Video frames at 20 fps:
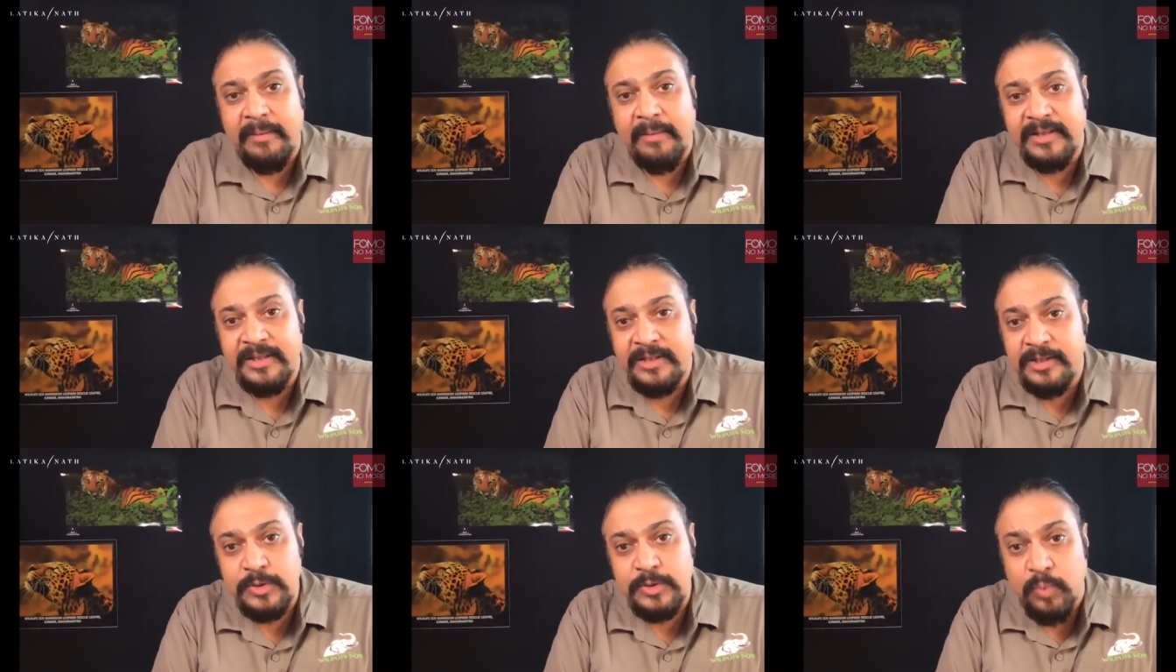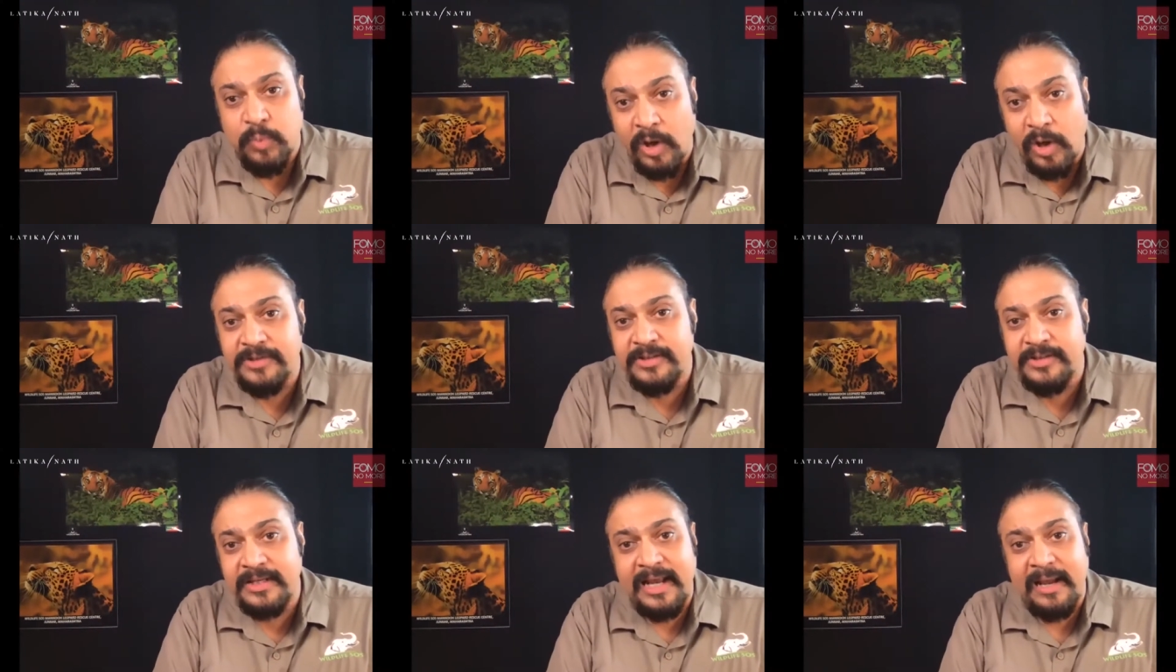I mean, this
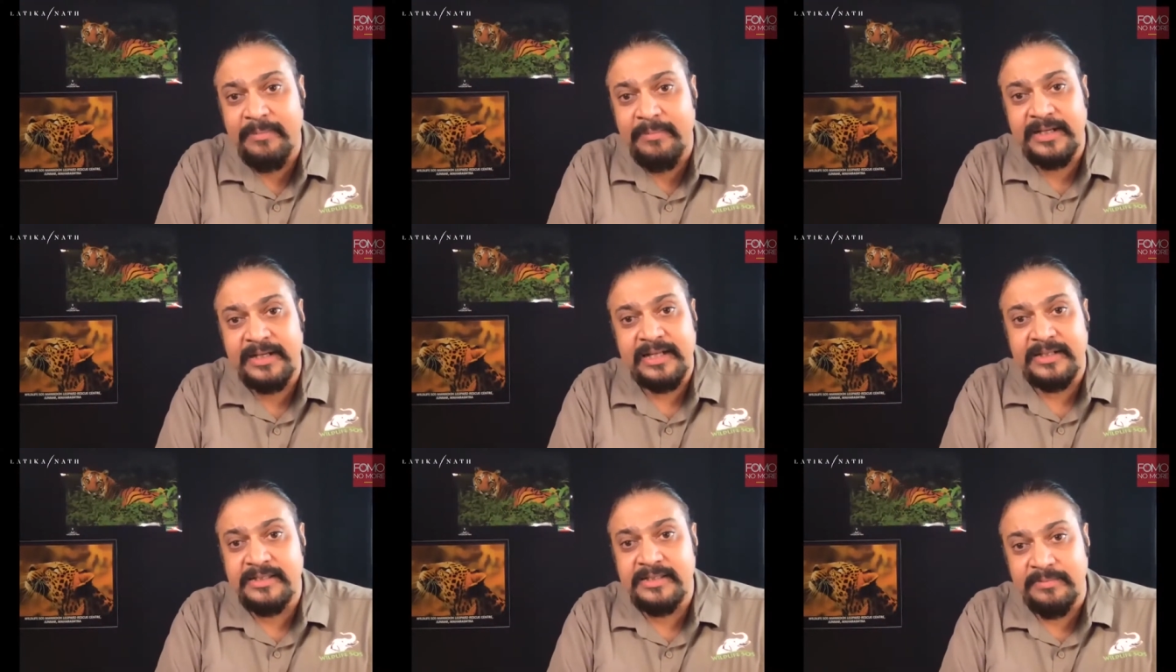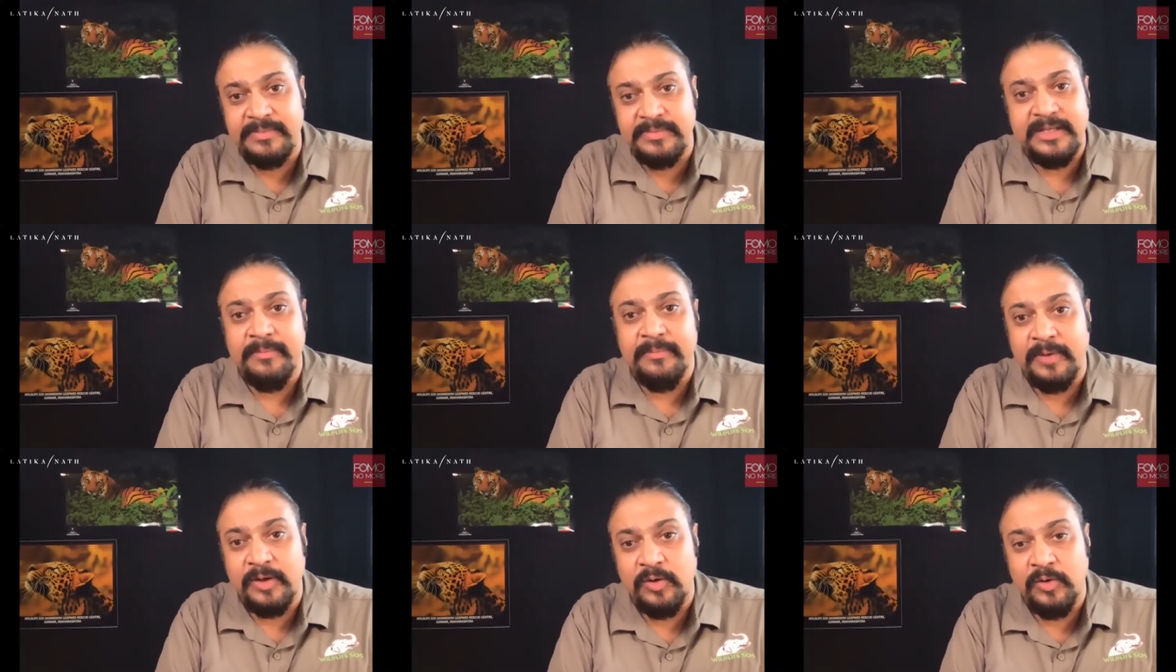was their habitat some
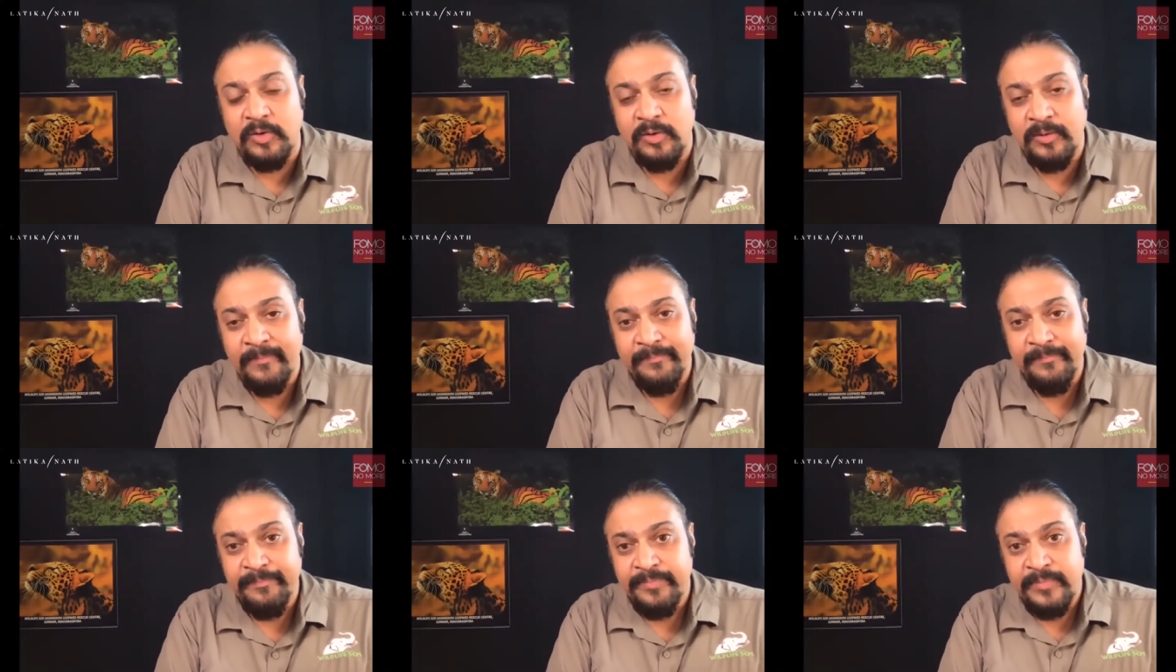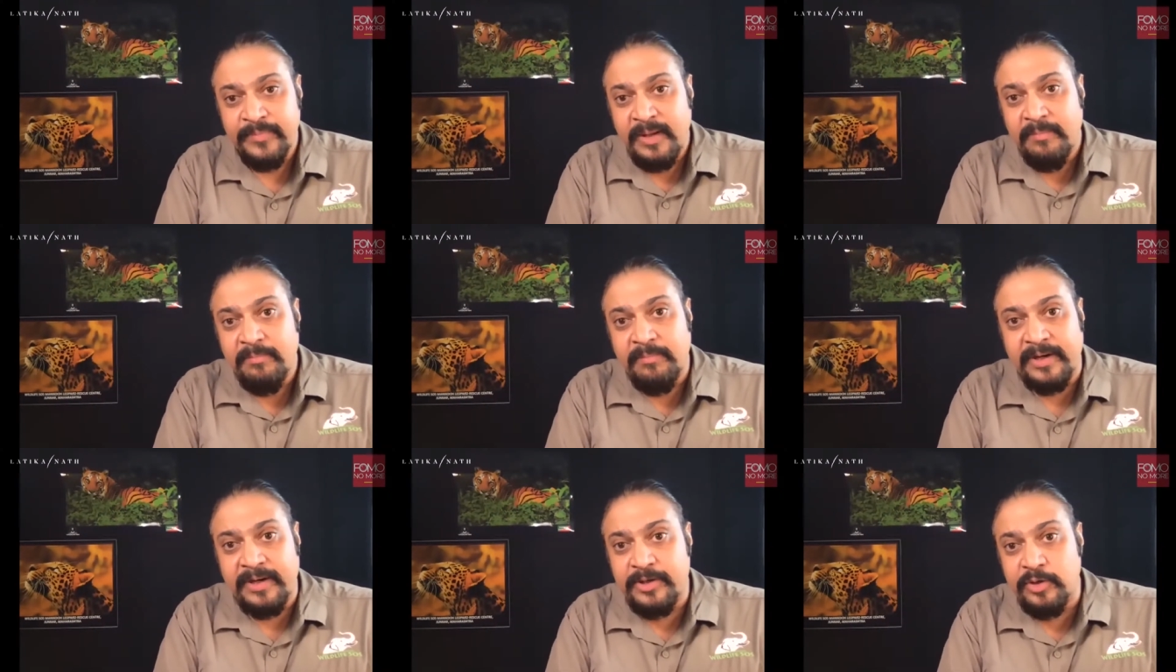time ago, but